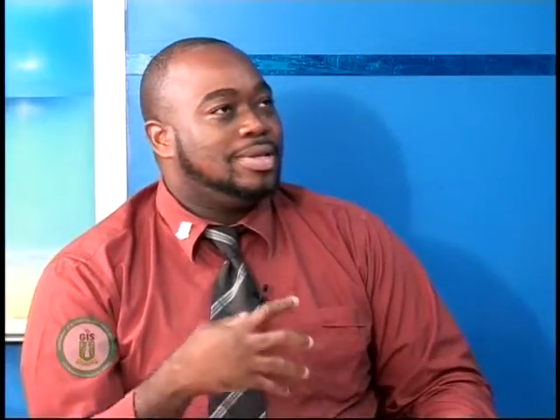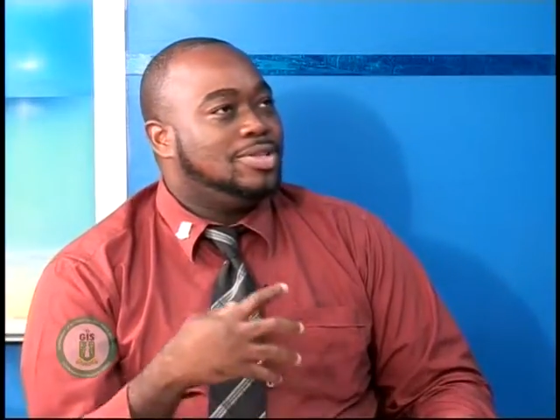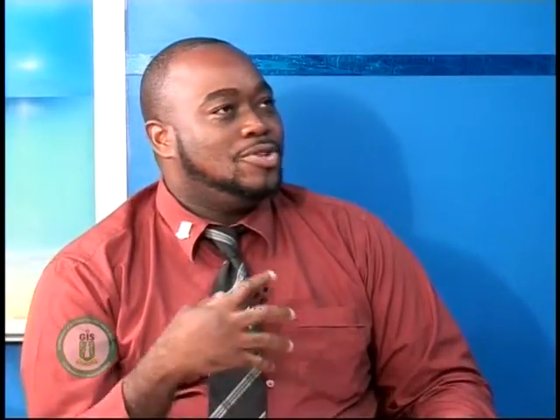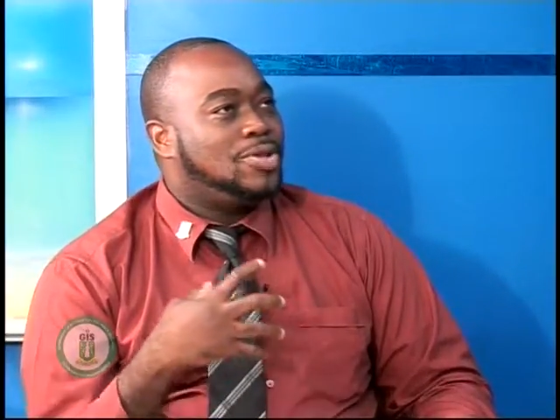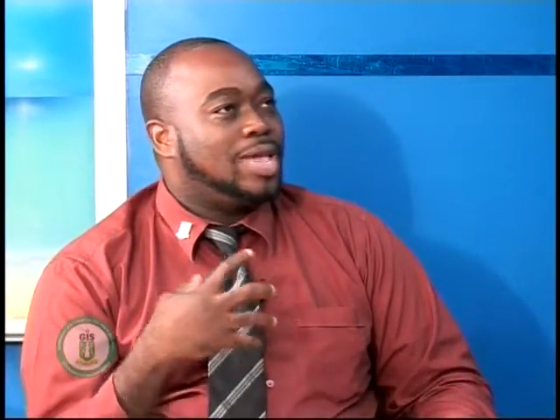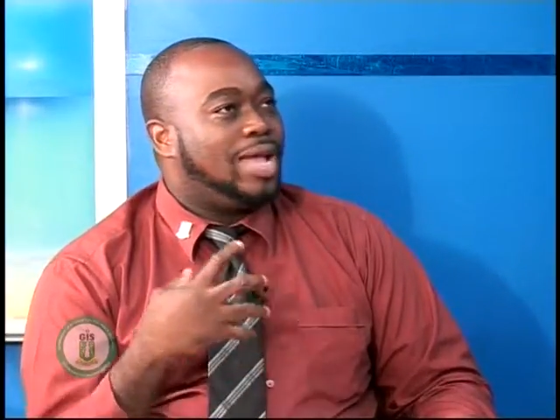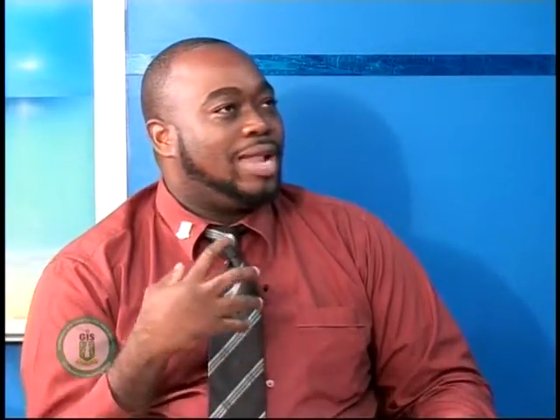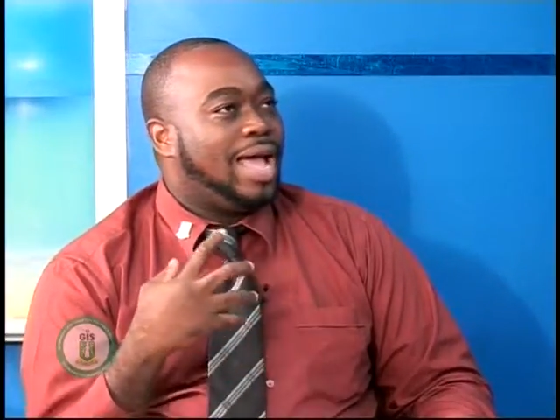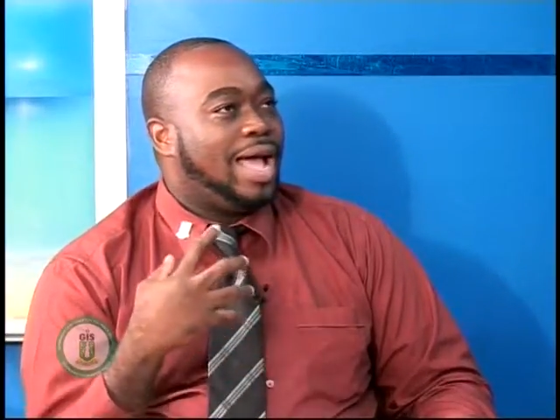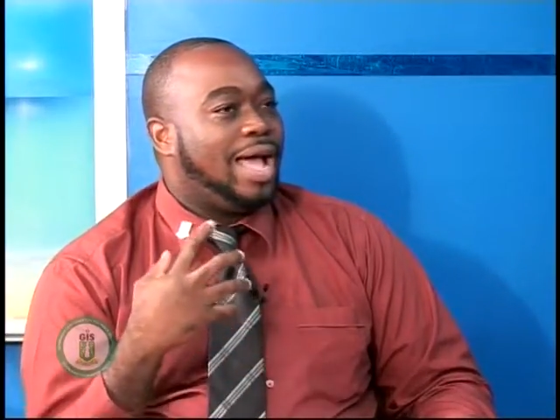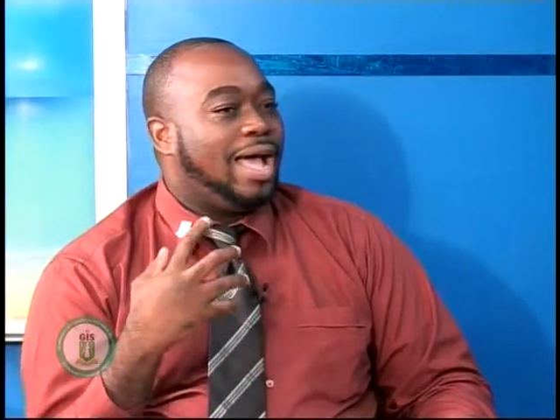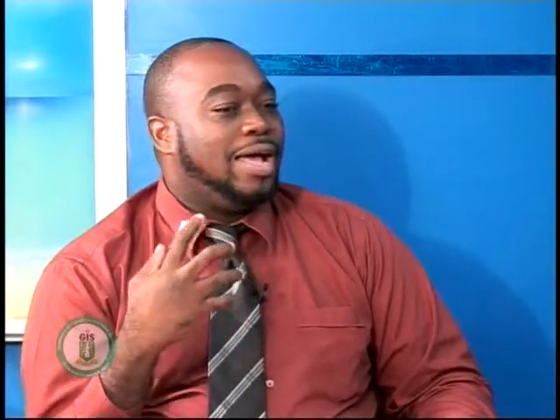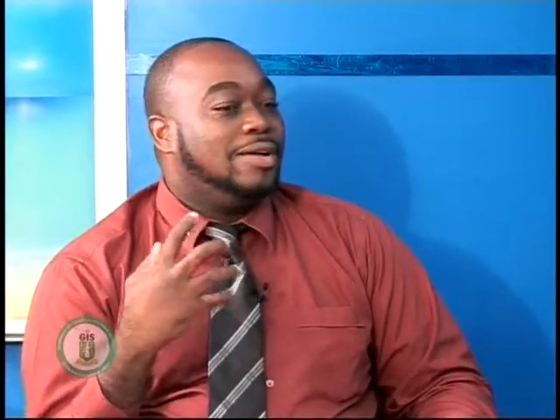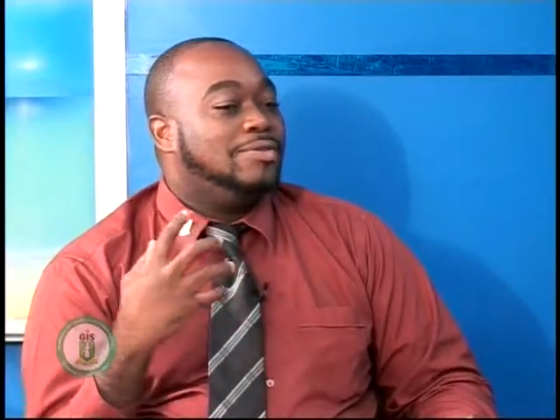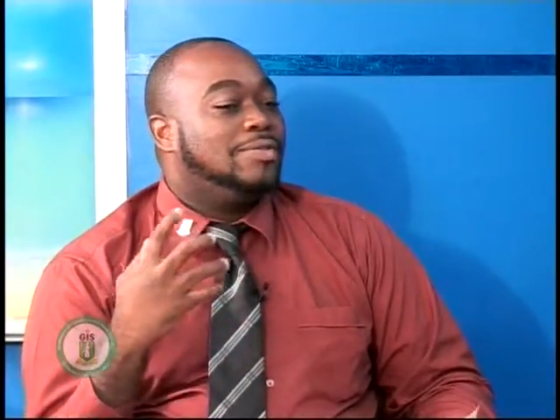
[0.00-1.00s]
You can
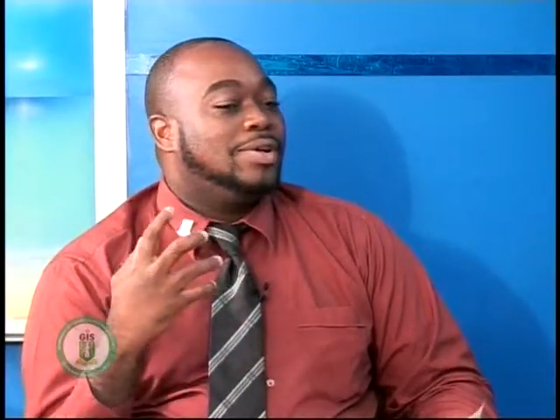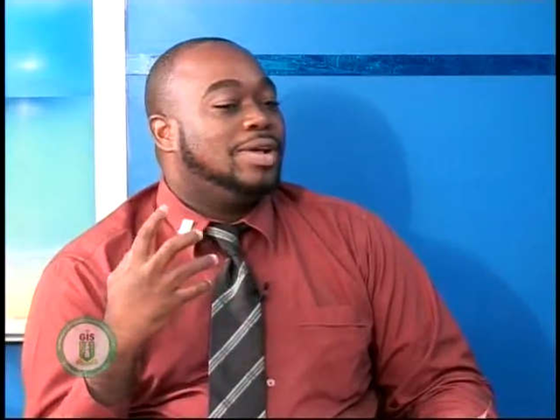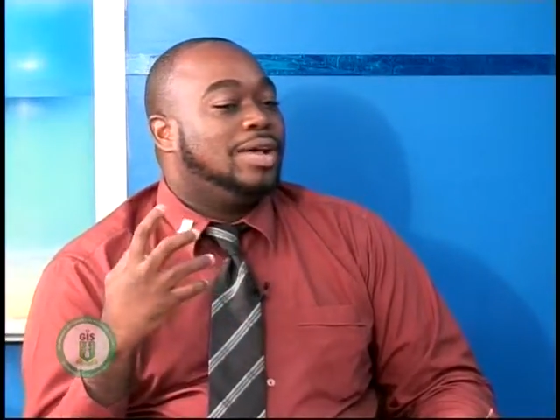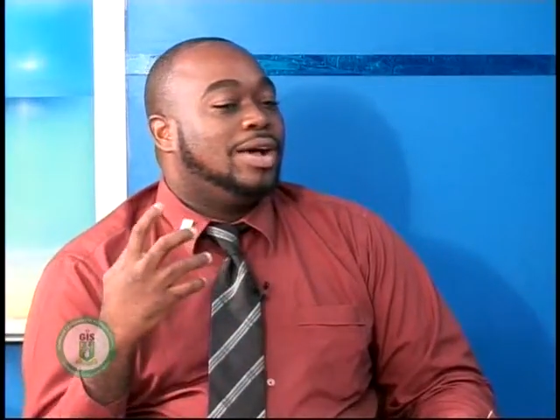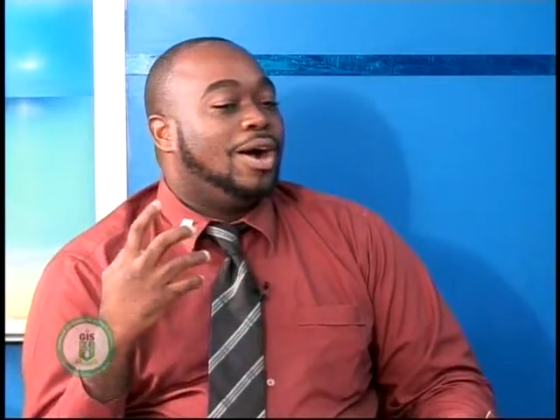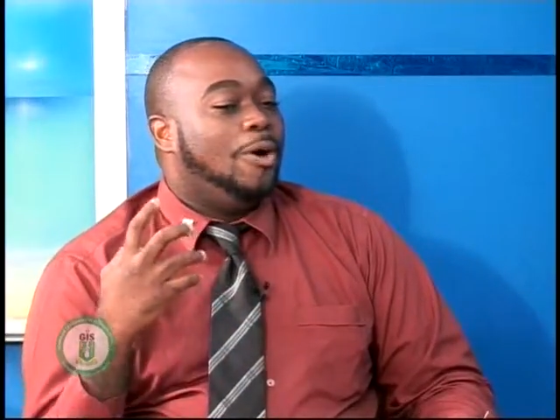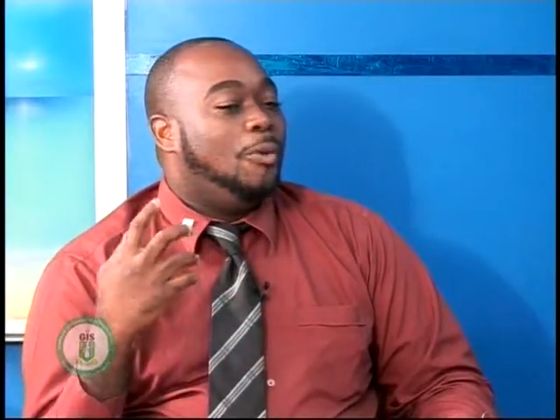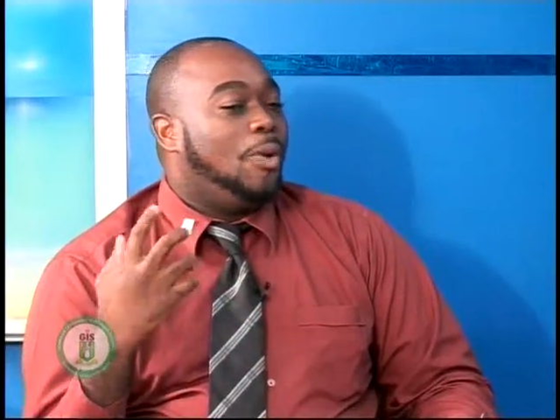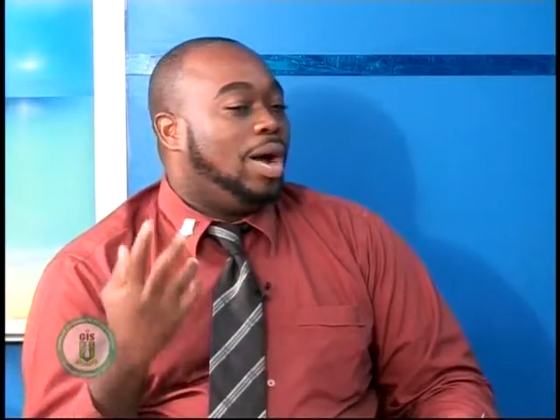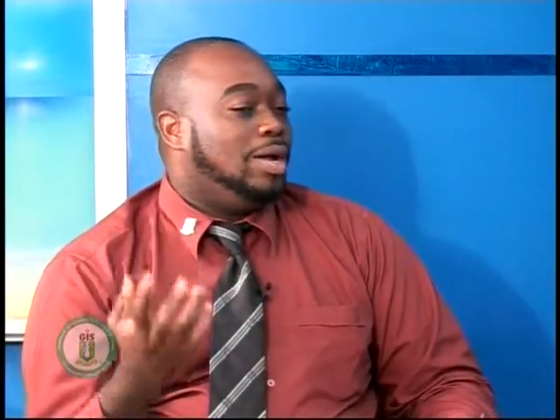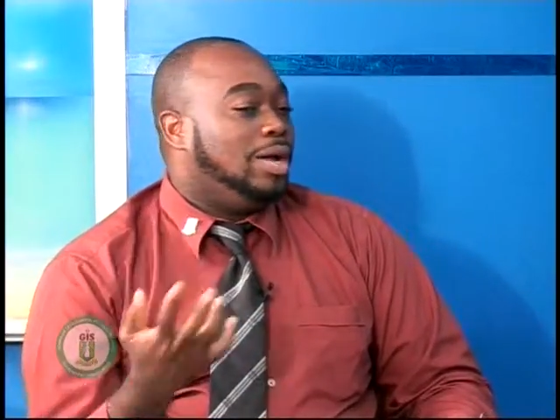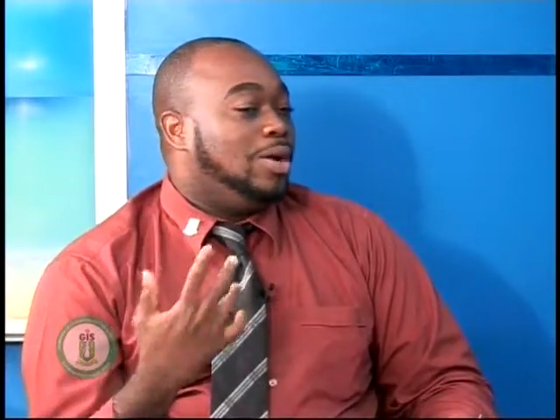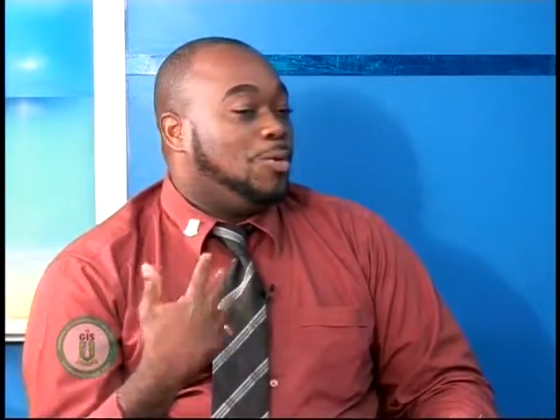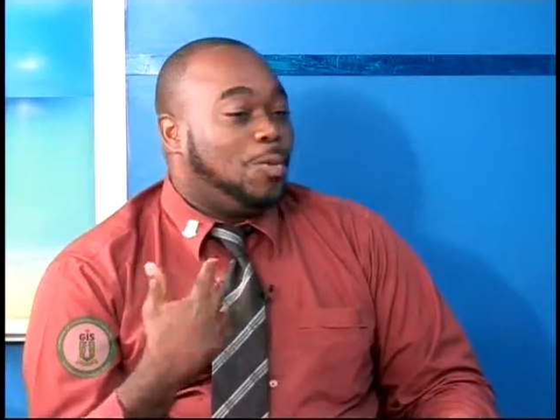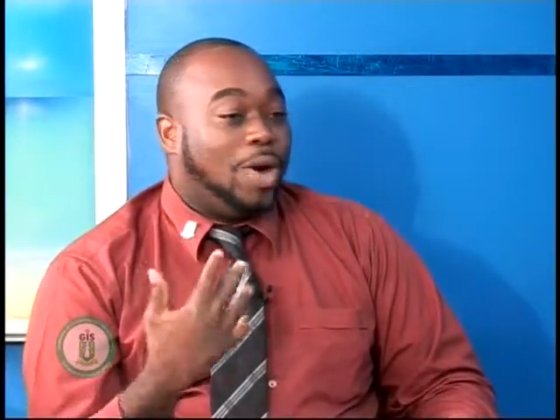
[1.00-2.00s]
have a
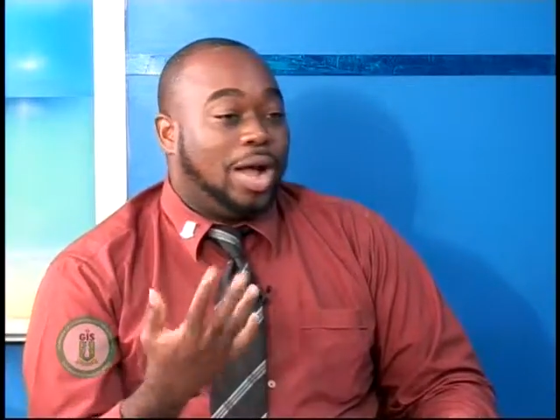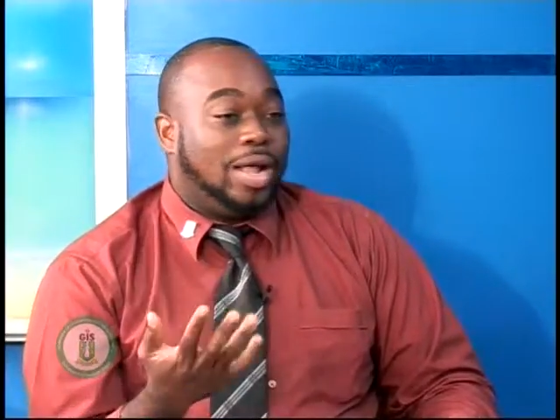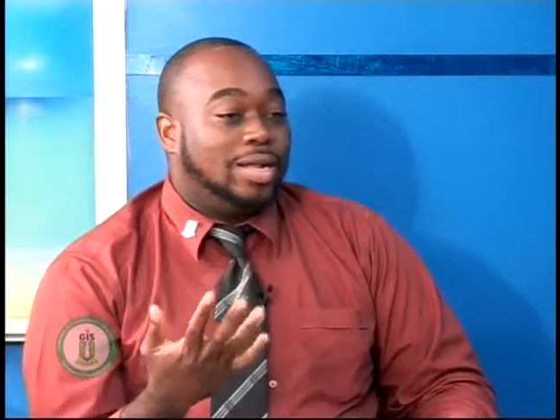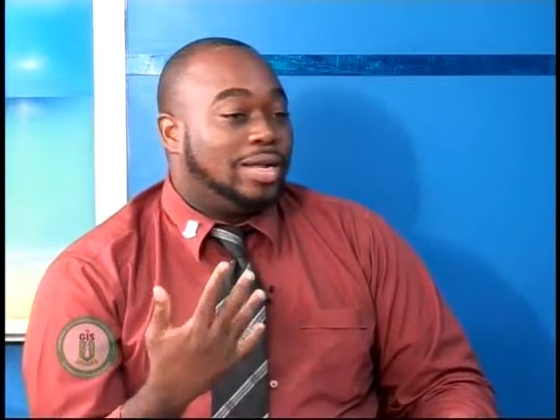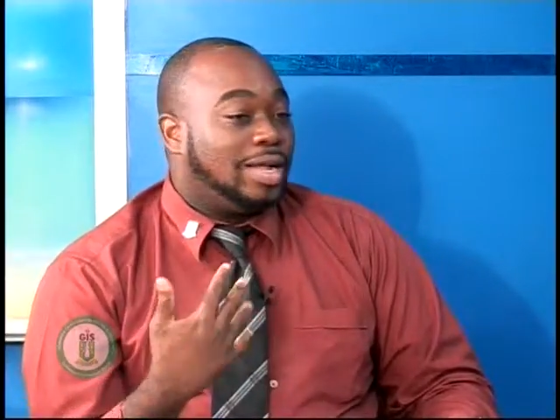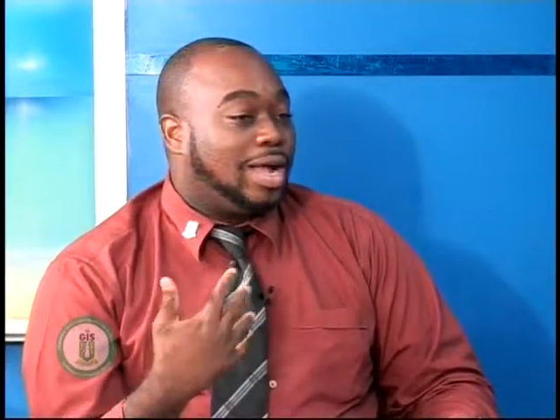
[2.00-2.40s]
one-on-one